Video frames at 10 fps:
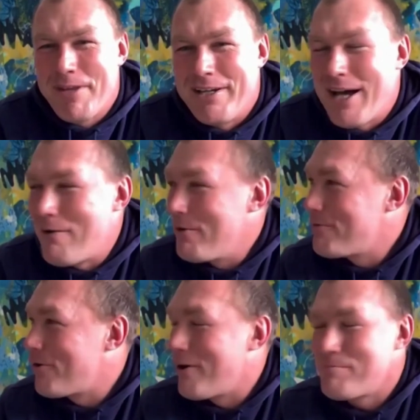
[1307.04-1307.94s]
now
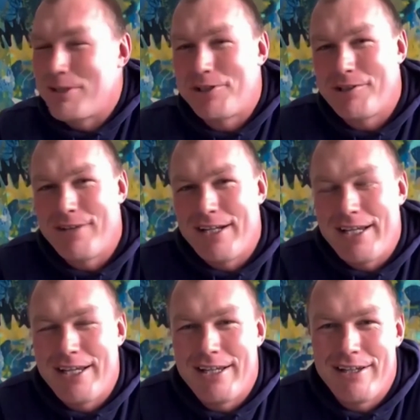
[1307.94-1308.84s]
we've got a
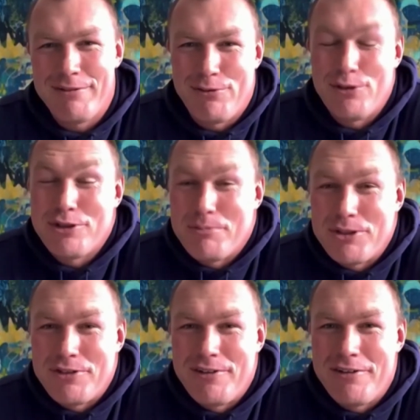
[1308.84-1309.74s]
forced
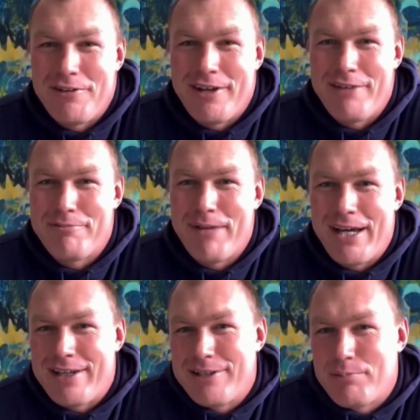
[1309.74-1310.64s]
opportunity to give
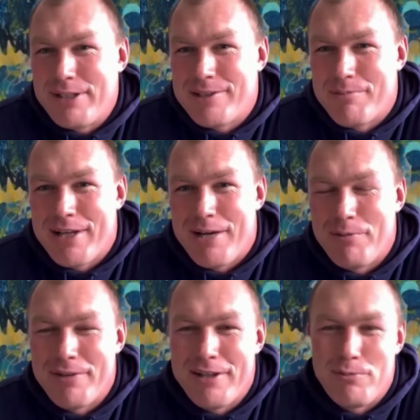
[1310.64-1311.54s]
back and spend some
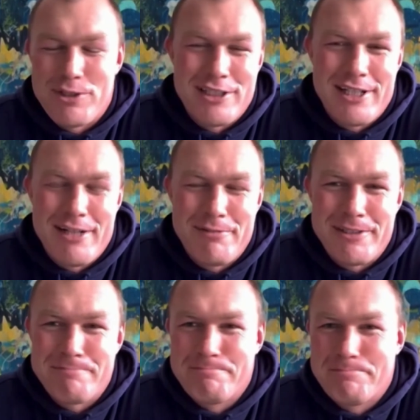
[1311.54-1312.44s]
time with them, which is lovely.